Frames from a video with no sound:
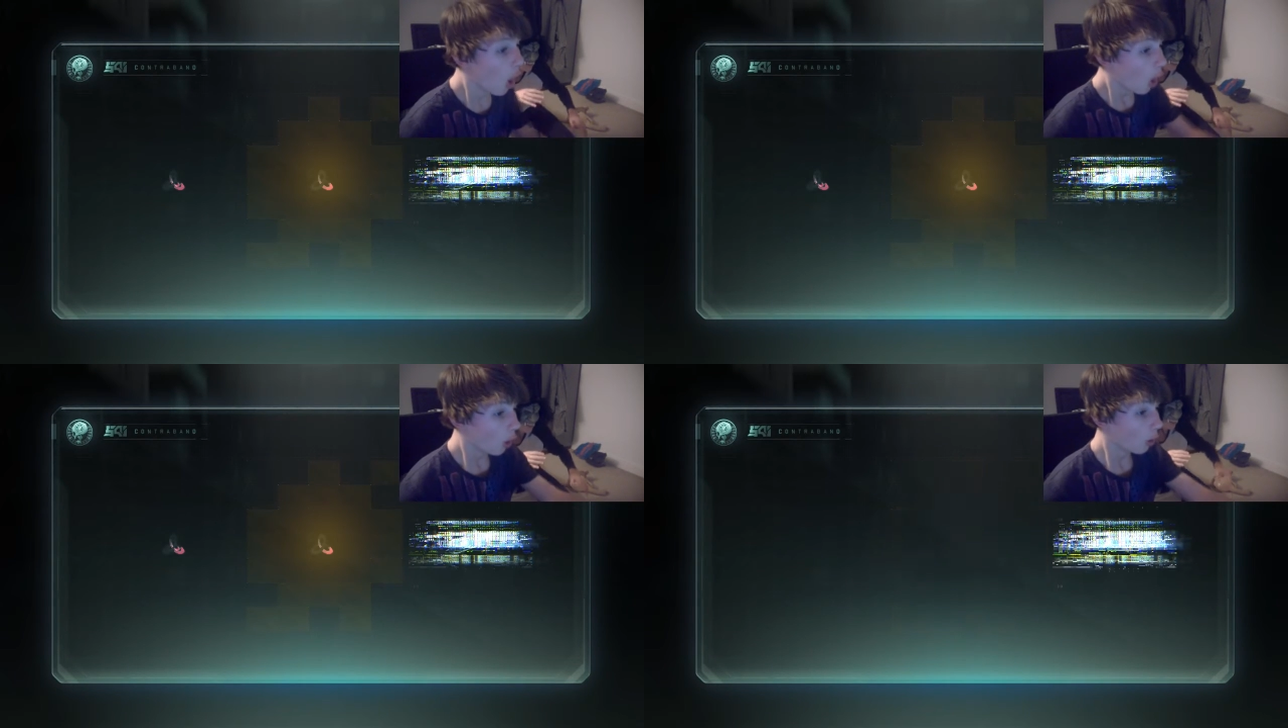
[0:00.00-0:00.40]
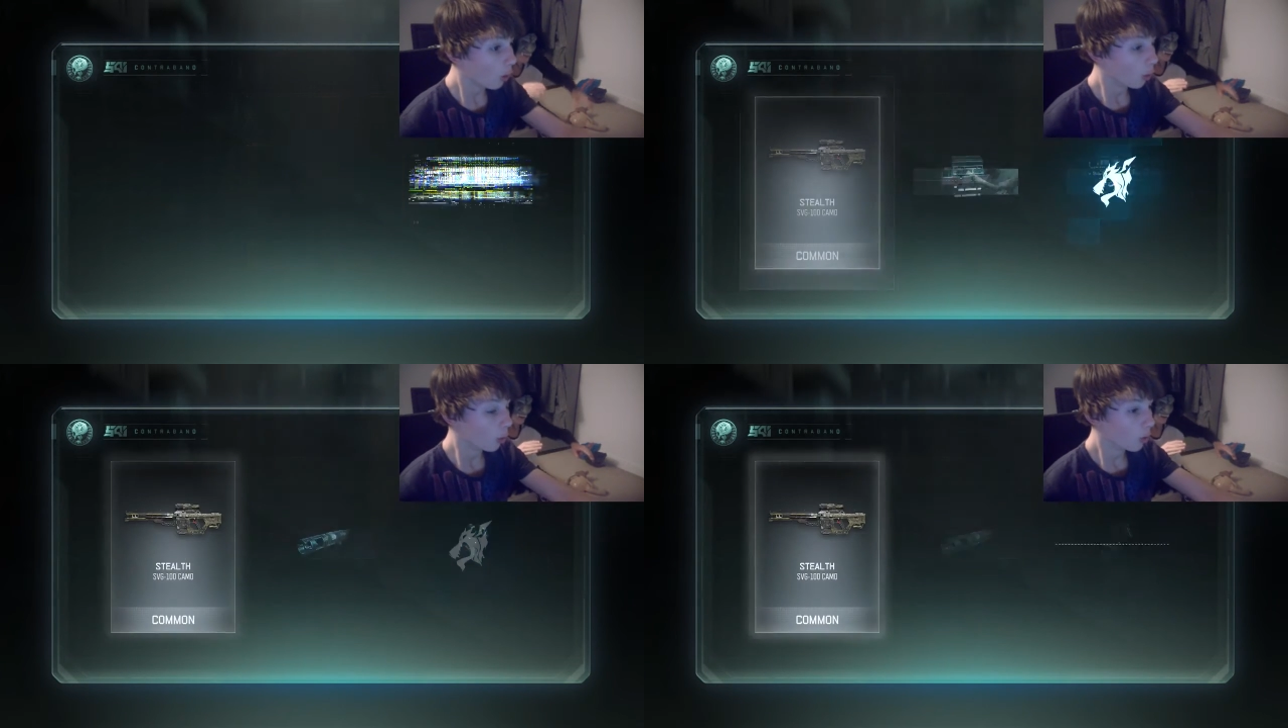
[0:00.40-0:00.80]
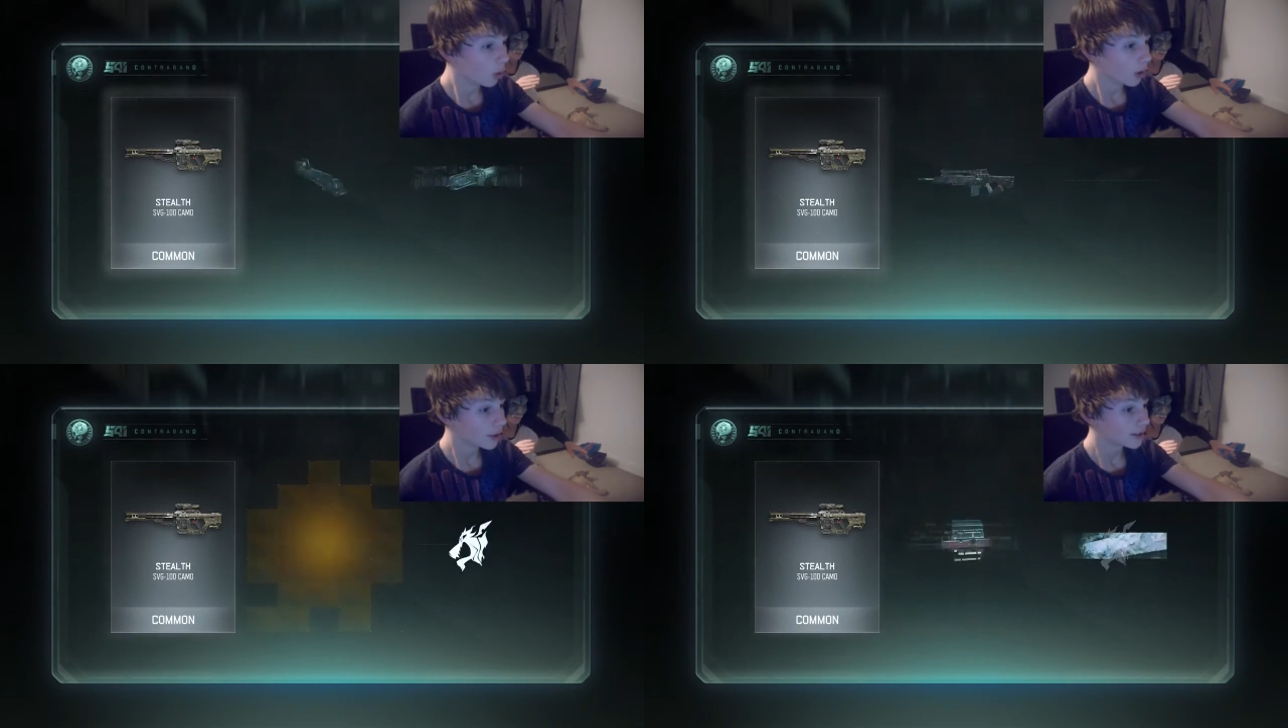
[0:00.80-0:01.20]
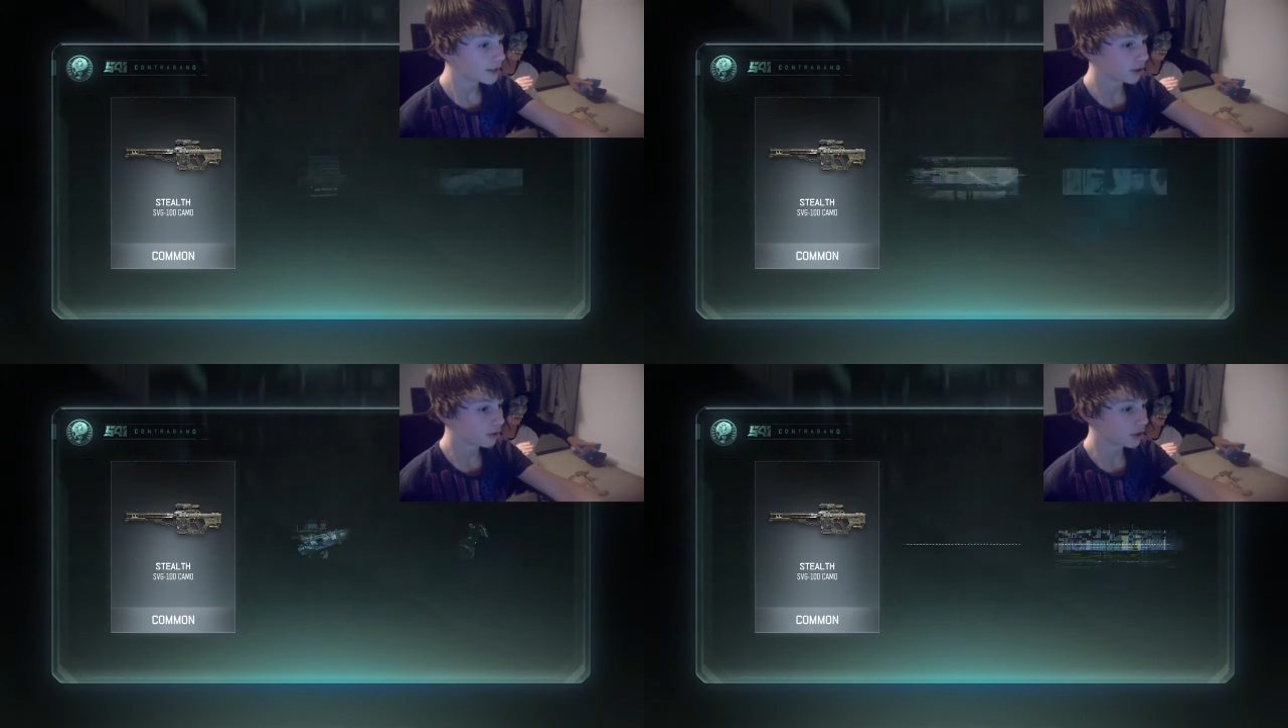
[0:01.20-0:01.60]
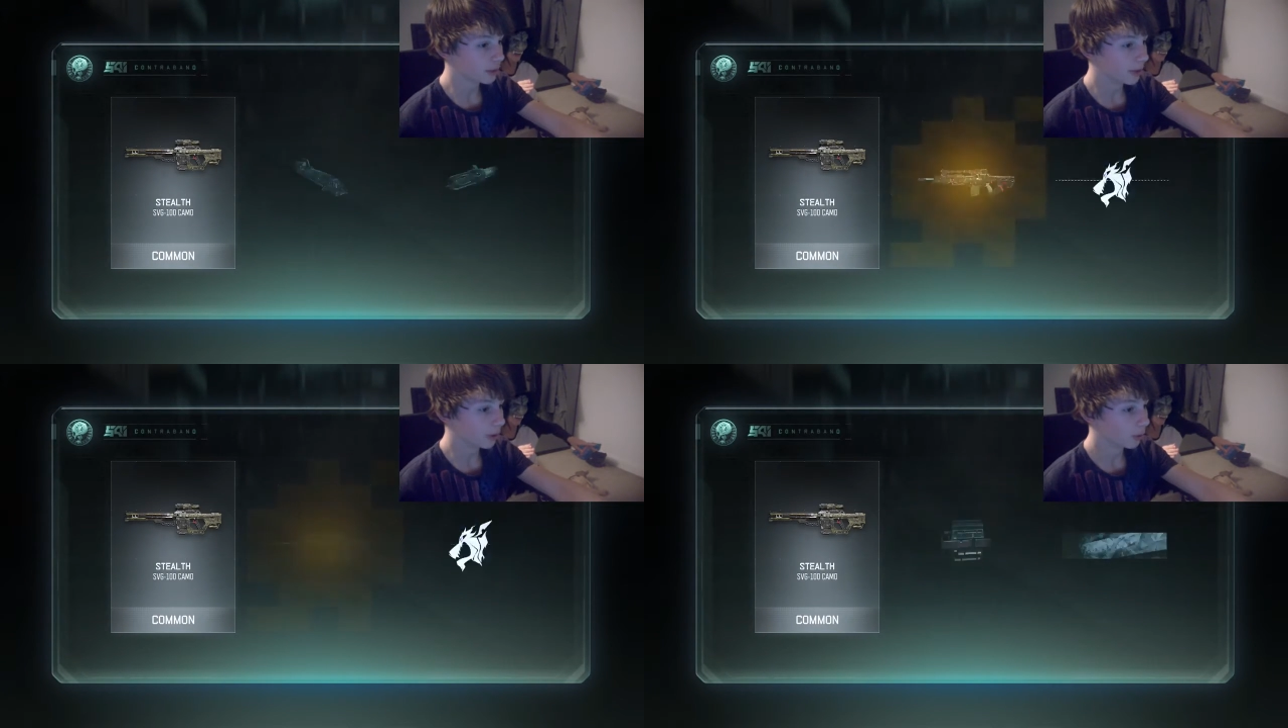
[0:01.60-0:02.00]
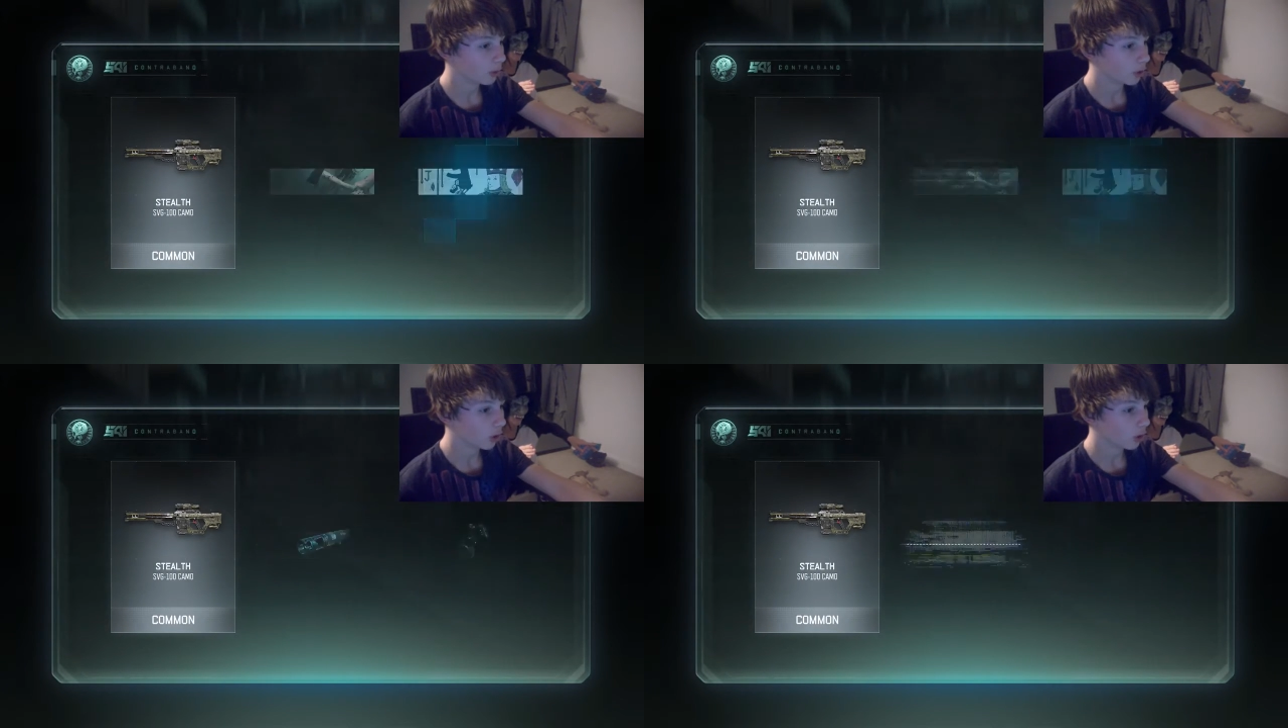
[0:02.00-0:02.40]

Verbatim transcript: I said that. Oh, you see in the middle?